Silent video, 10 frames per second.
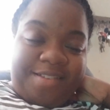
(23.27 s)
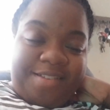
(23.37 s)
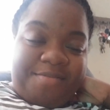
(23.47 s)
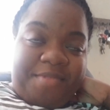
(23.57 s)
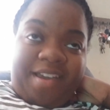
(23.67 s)

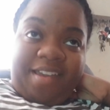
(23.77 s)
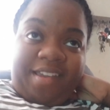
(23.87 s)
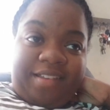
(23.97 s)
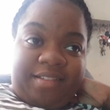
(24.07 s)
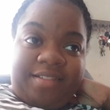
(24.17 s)

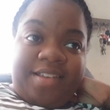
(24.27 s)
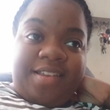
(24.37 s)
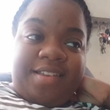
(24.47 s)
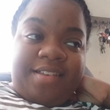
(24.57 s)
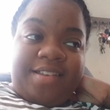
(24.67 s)
right.
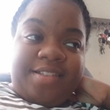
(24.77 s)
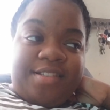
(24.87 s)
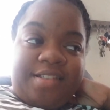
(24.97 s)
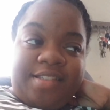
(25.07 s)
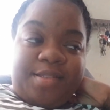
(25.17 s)
It's
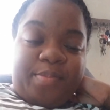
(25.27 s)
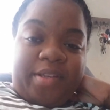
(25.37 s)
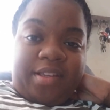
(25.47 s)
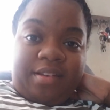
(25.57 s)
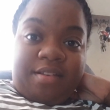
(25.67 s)
just
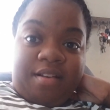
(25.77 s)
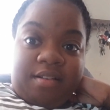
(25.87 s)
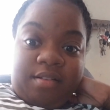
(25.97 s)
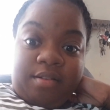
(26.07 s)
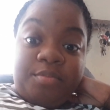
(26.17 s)
been
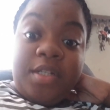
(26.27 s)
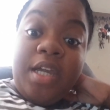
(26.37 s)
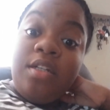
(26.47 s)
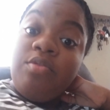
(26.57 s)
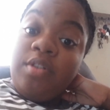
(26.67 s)

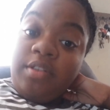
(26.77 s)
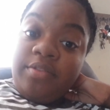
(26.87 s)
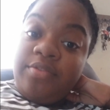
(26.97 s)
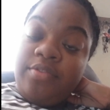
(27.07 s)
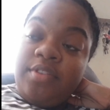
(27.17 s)
kind of
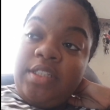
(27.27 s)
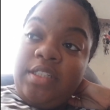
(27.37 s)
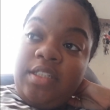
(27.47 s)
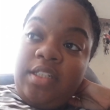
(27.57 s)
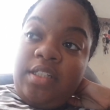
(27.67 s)
rough.
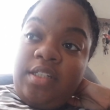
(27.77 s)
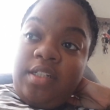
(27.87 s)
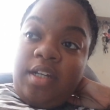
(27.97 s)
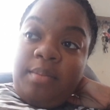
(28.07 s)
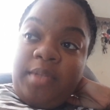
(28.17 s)

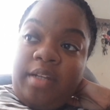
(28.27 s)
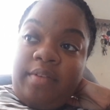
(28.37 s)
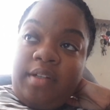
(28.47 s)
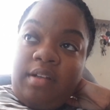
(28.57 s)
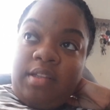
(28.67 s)
I'm not
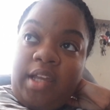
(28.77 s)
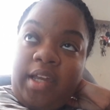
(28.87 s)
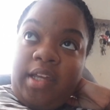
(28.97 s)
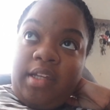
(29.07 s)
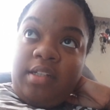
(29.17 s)
even gonna
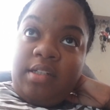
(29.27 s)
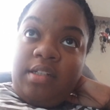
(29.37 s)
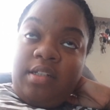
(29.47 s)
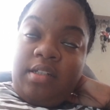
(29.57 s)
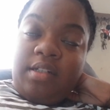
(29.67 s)
lie.
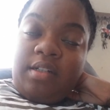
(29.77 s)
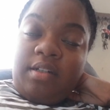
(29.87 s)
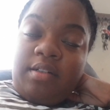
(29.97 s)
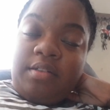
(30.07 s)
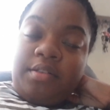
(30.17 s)

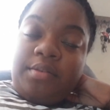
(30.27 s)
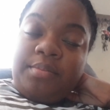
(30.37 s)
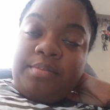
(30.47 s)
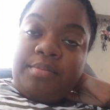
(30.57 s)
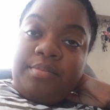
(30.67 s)

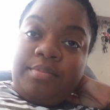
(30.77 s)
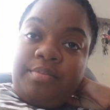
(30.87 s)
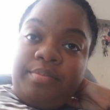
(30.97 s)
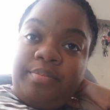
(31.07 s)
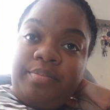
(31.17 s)
Um,
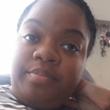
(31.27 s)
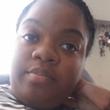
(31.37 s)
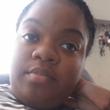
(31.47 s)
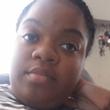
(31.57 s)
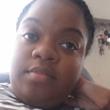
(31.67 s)

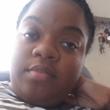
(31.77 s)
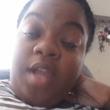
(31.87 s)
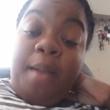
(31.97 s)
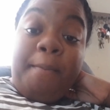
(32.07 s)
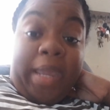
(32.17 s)

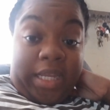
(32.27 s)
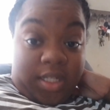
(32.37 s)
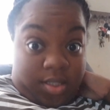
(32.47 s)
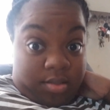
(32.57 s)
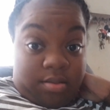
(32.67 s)
I'm
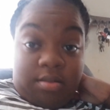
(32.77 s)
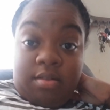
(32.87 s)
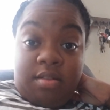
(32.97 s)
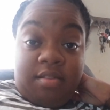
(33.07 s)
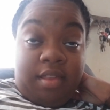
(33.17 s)
making it.
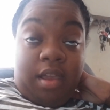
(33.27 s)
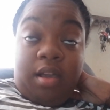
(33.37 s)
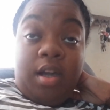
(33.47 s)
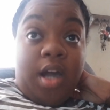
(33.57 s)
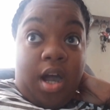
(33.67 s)

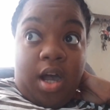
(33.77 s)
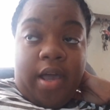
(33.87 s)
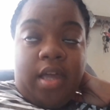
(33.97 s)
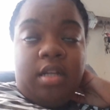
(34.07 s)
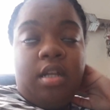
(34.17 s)
Thank
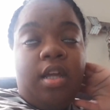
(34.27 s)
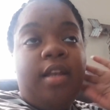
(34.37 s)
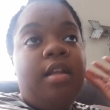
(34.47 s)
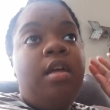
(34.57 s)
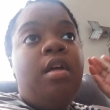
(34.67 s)
God.
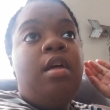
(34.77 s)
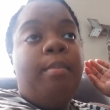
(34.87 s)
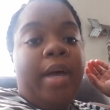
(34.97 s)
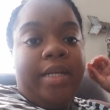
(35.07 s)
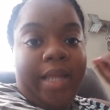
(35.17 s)
And
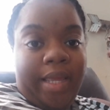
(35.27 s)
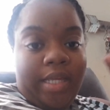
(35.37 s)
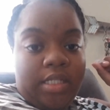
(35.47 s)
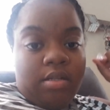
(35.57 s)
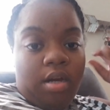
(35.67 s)
my
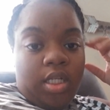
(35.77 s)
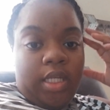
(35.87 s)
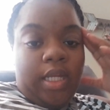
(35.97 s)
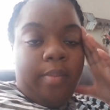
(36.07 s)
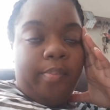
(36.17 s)
days are
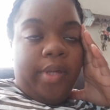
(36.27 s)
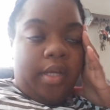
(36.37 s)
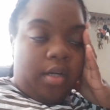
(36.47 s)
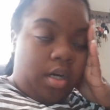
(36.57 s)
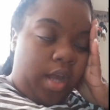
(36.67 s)
getting
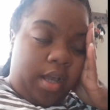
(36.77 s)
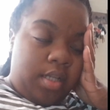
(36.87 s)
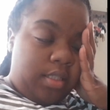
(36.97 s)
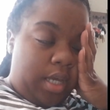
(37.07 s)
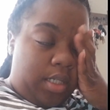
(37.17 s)
better
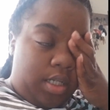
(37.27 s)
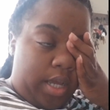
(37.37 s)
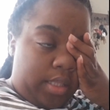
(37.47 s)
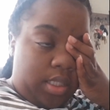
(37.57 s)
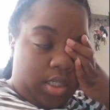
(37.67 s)
because I did
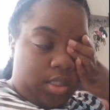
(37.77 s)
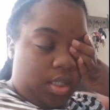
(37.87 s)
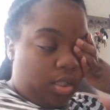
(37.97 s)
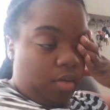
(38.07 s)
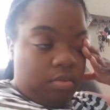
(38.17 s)
not think
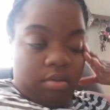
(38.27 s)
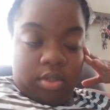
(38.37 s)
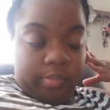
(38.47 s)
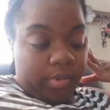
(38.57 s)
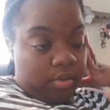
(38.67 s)
that they were gonna
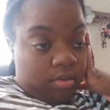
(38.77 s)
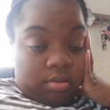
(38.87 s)
get better,